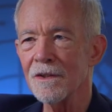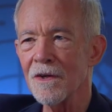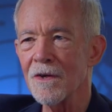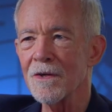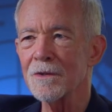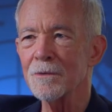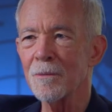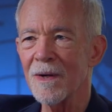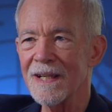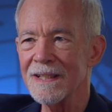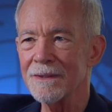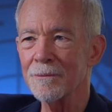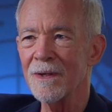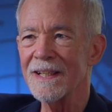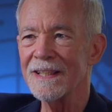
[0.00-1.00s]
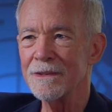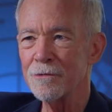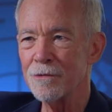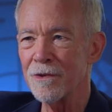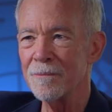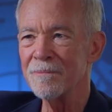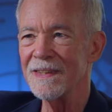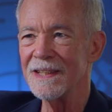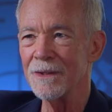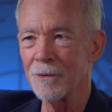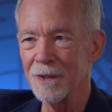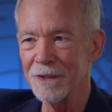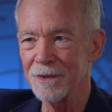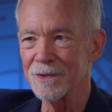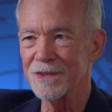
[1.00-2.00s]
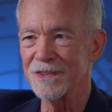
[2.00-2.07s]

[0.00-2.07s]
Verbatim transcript: long way away from the oil